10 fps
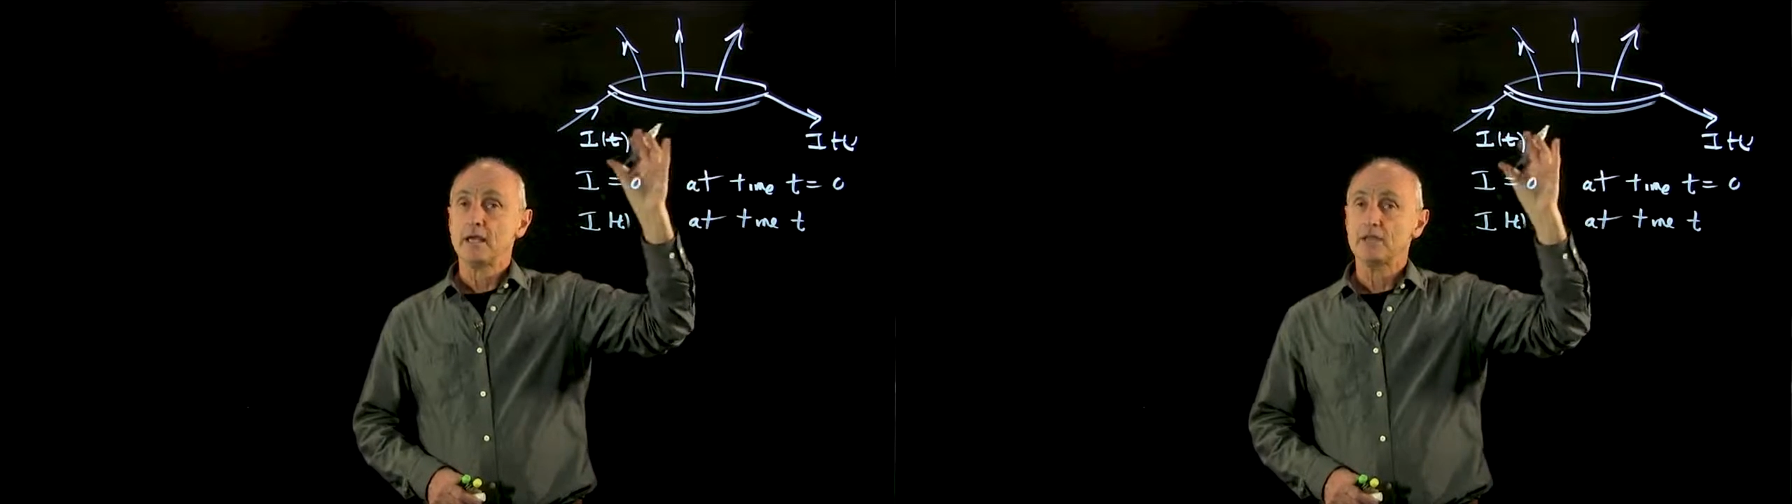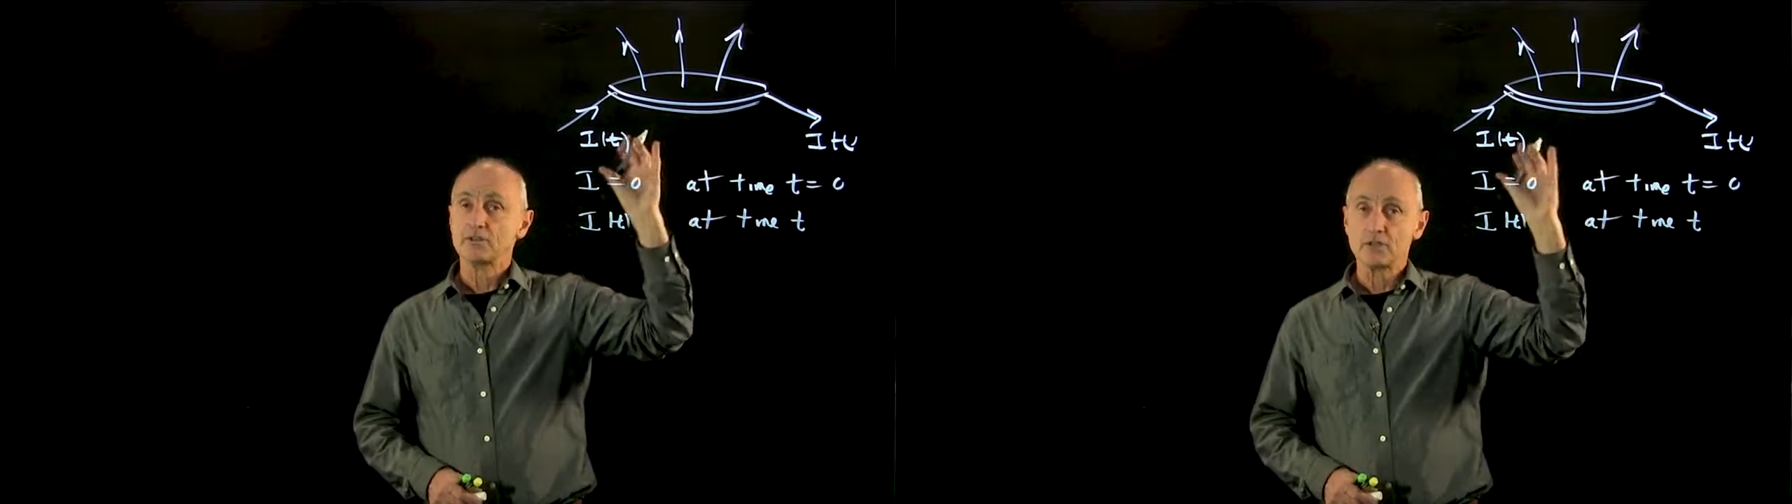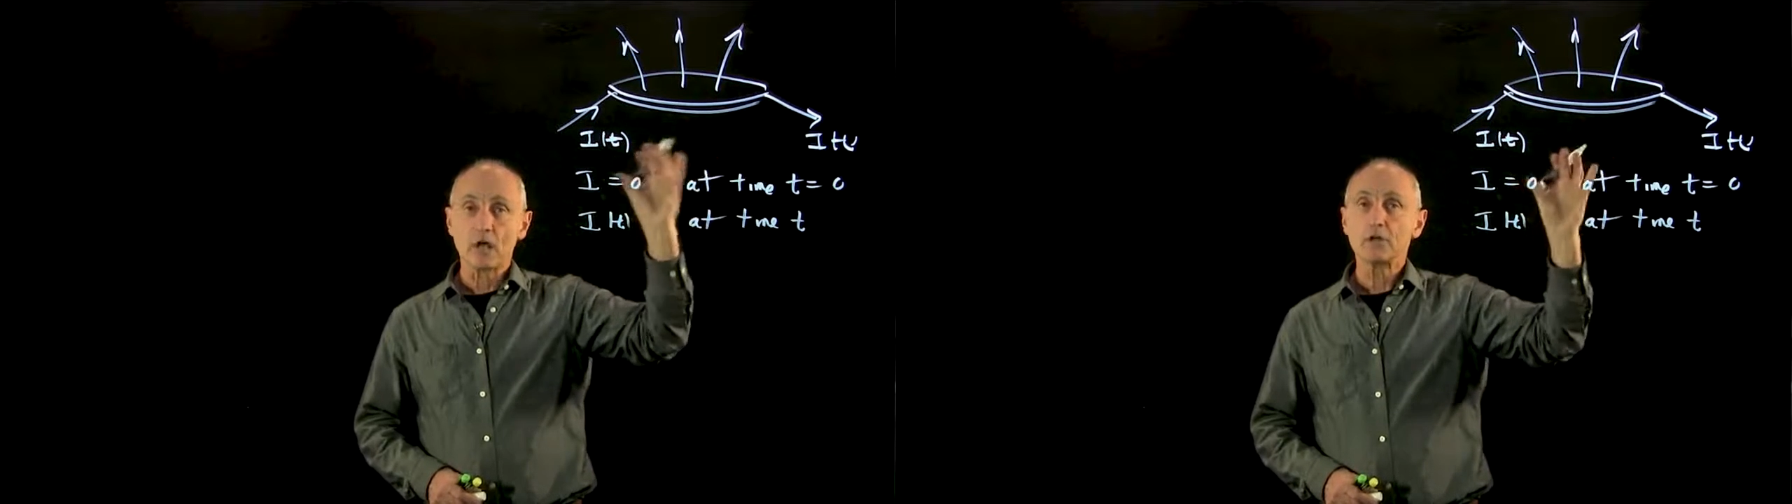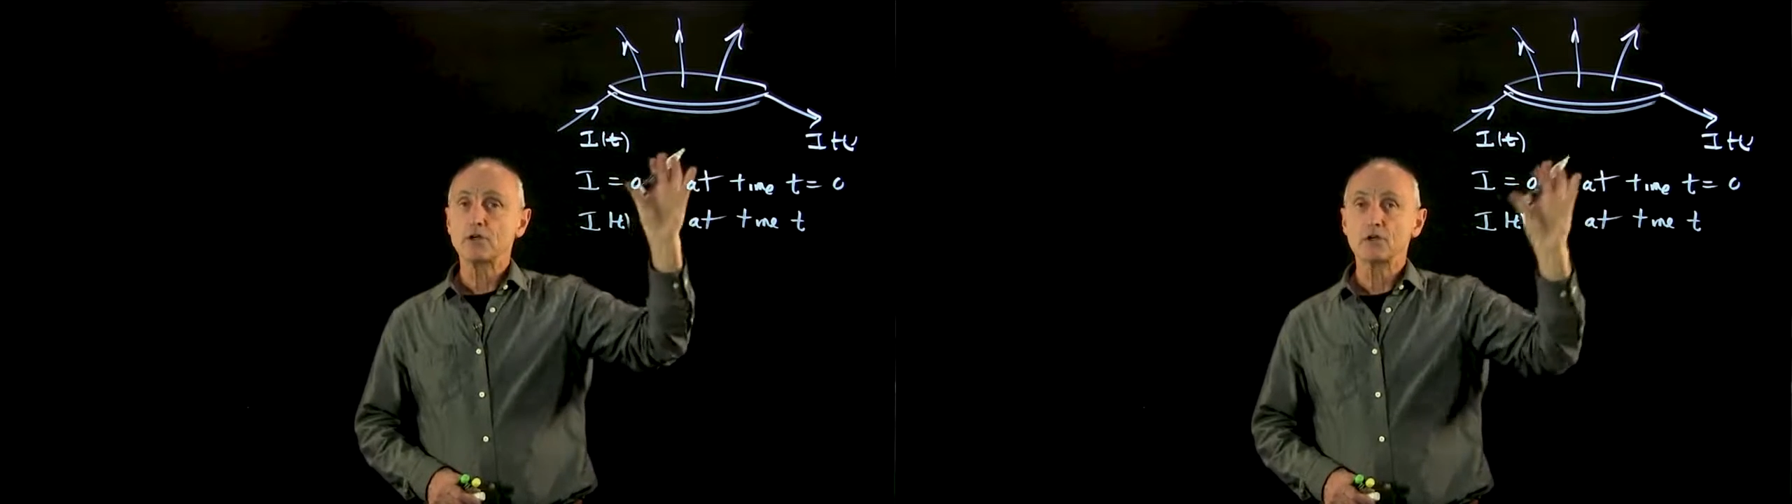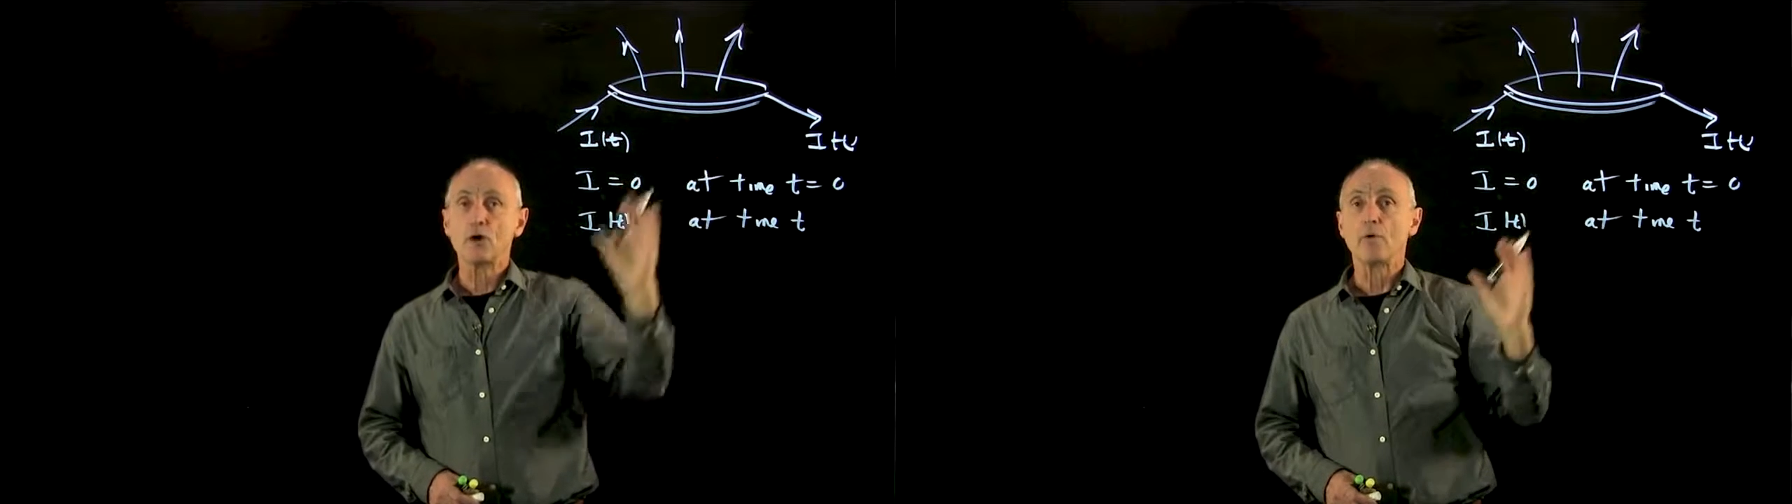it's not
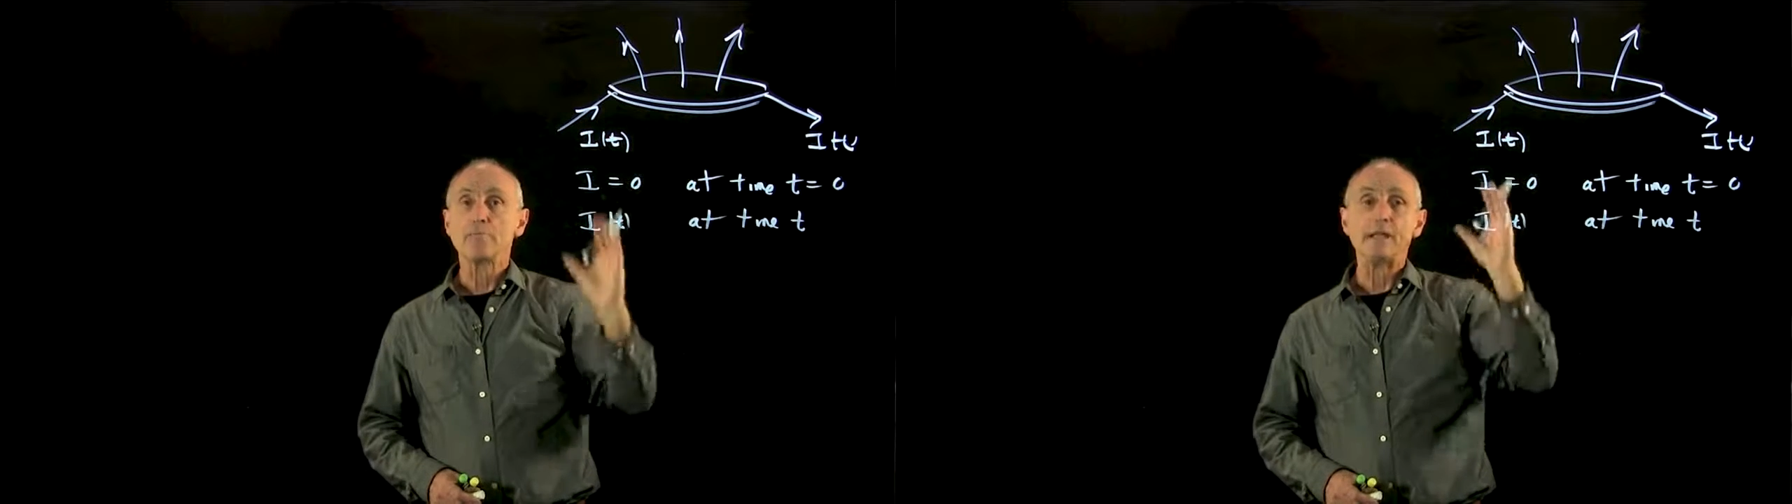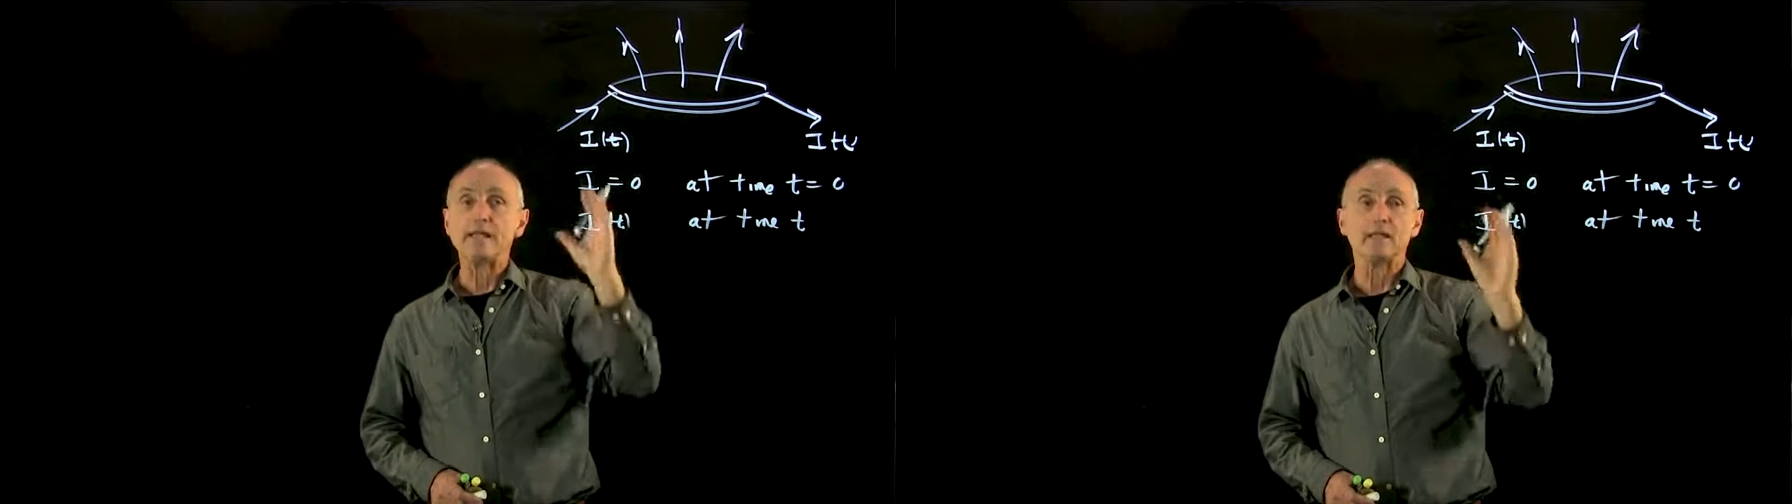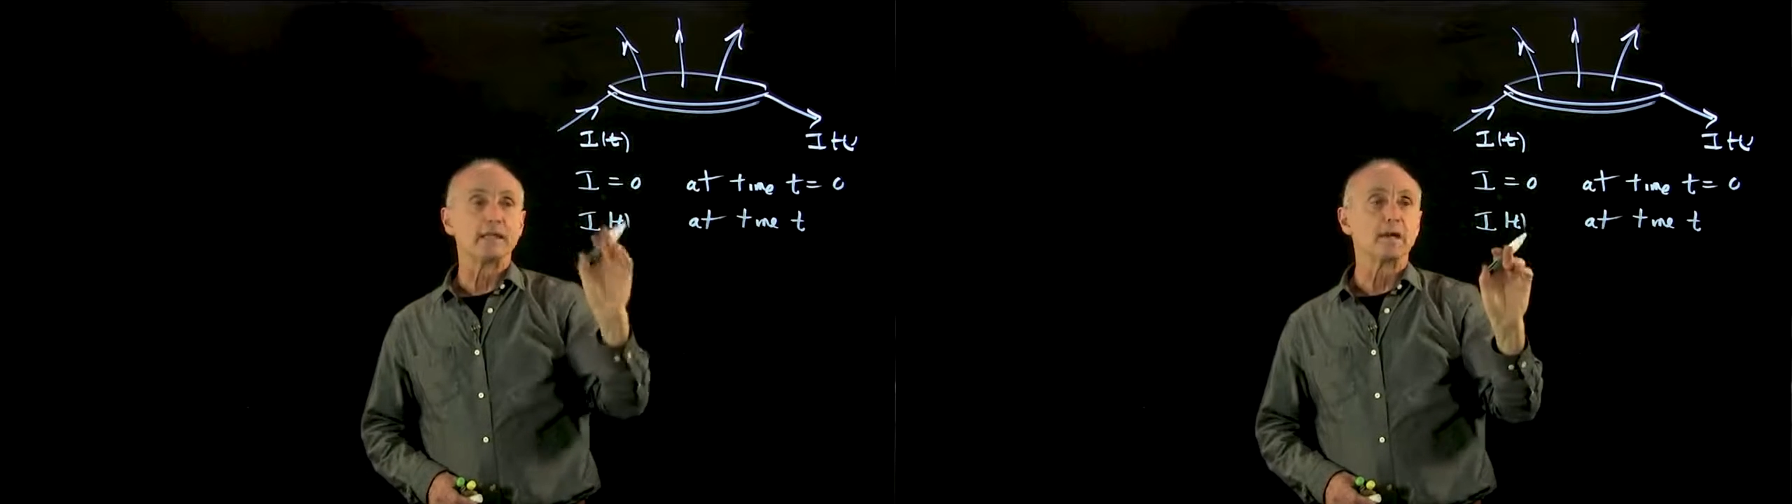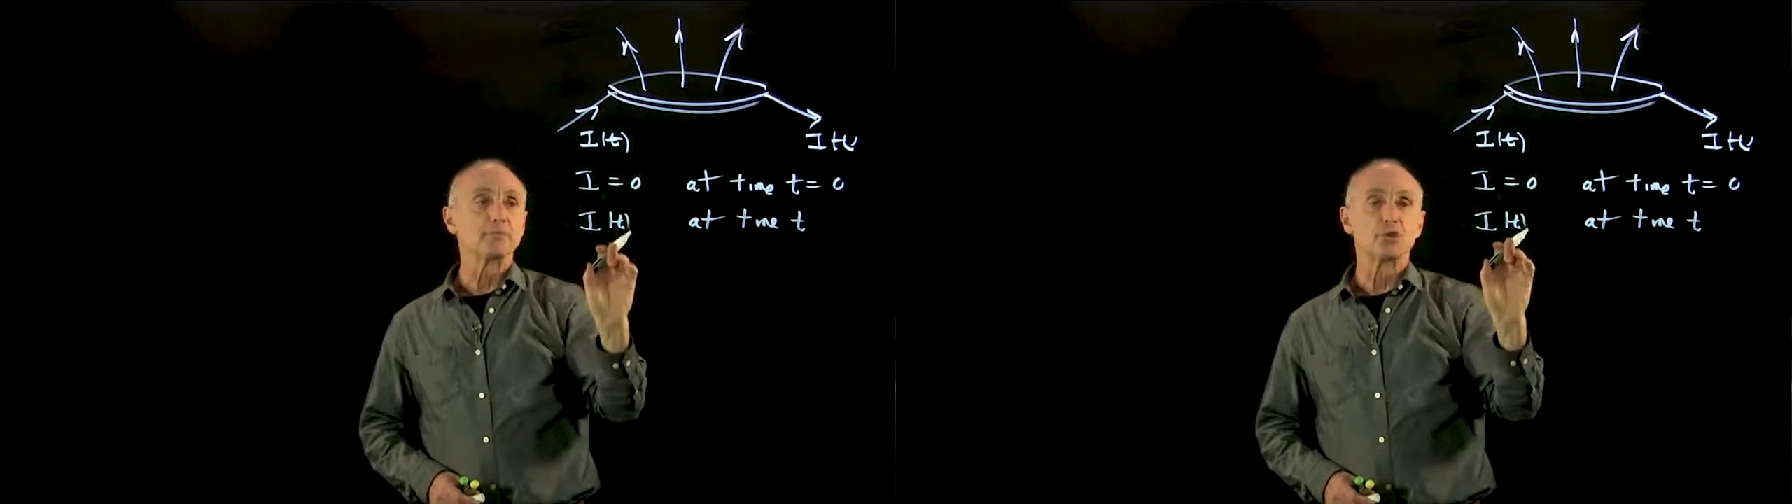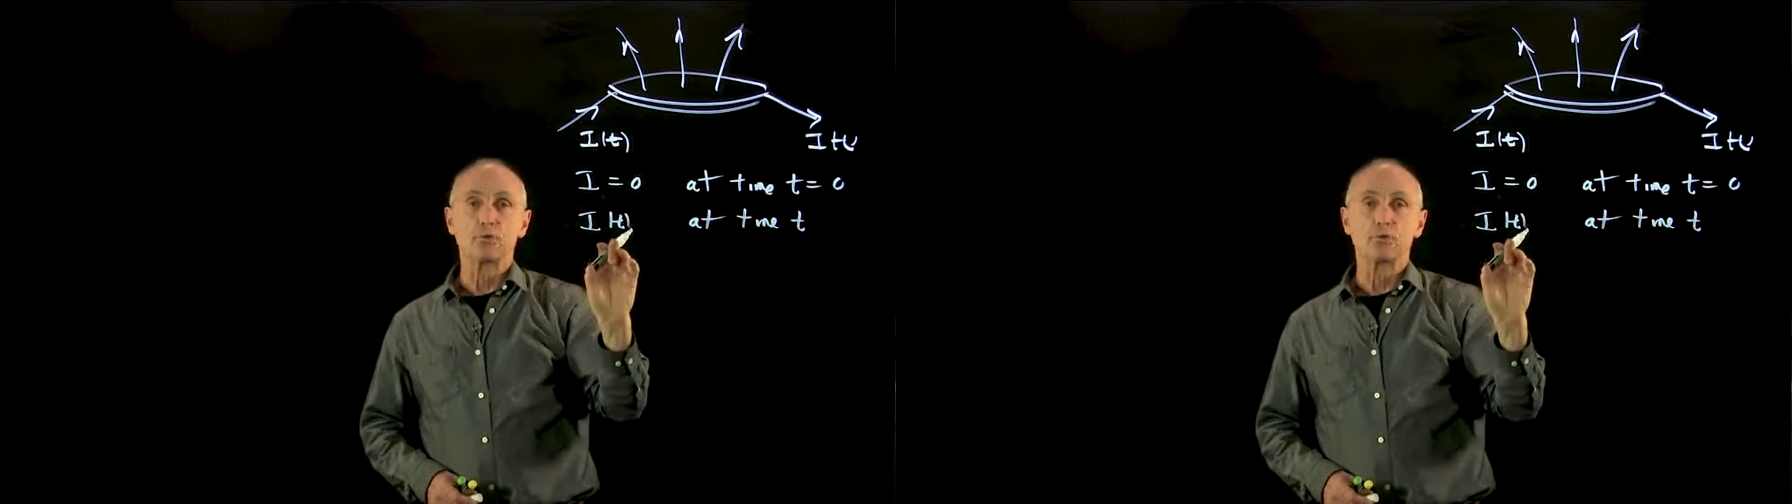going to go immediately up